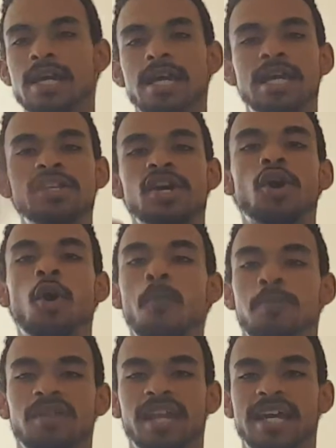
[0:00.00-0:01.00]
in their
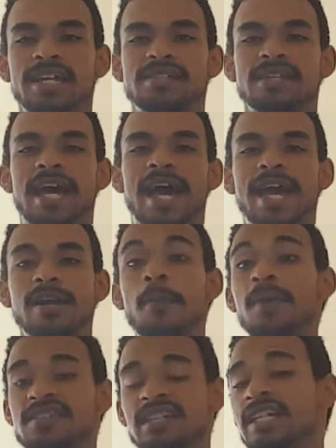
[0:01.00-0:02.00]
own place, and
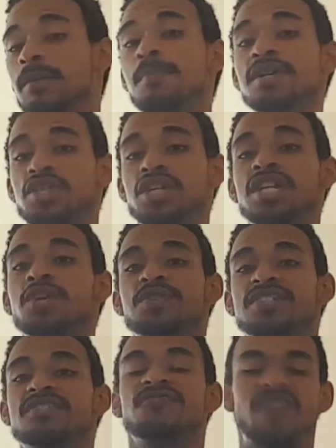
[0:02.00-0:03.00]
basically the mission here
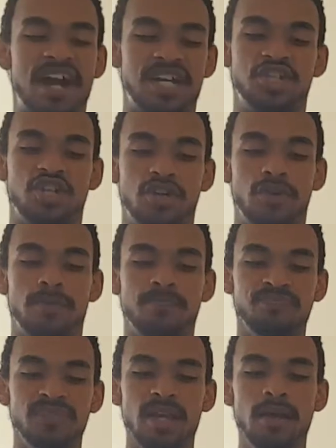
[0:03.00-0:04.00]
is to find each other.
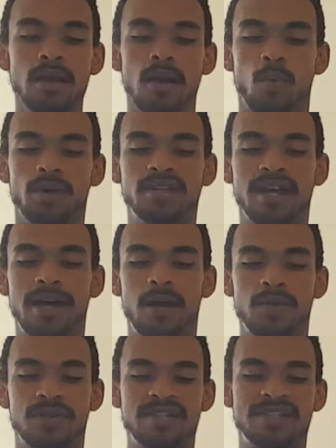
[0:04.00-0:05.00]
What the
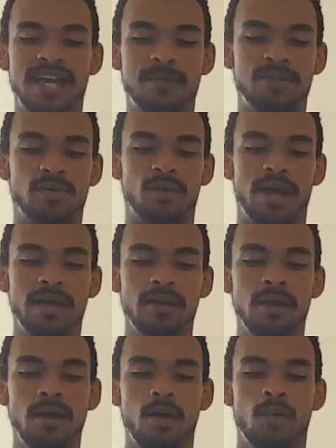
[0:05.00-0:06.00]
hell? This can't be
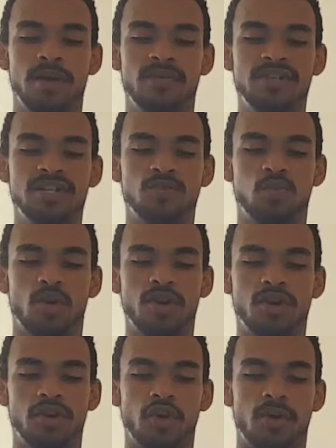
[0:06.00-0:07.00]
right. Whatever, just
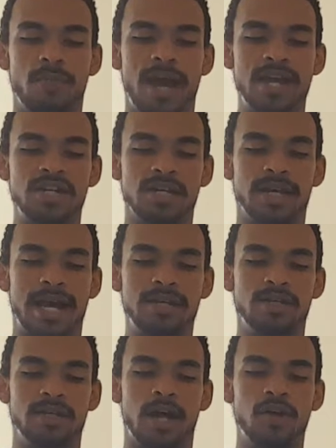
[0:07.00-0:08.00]
work on your magic
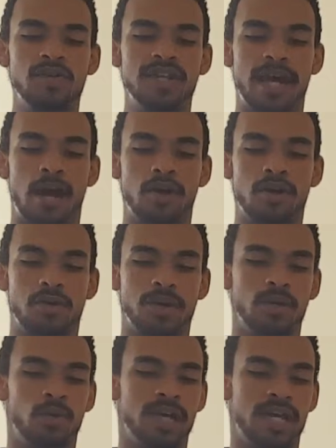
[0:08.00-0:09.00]
and calculate our current
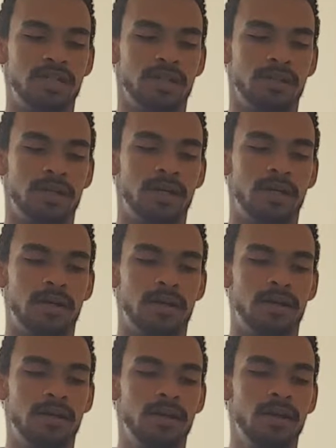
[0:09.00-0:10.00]
location.
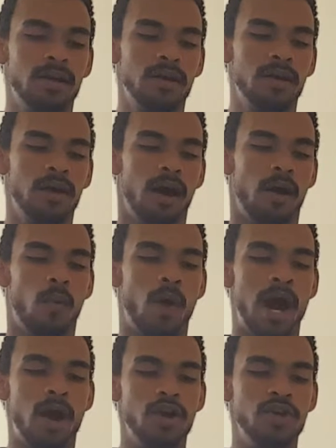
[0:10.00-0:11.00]

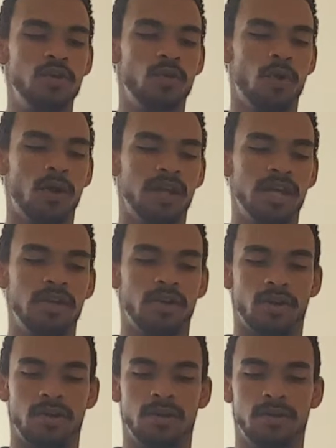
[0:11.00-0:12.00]
Why are you all
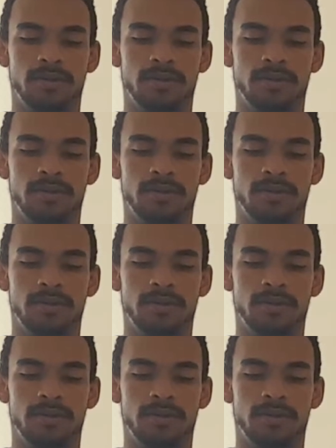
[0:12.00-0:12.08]
here?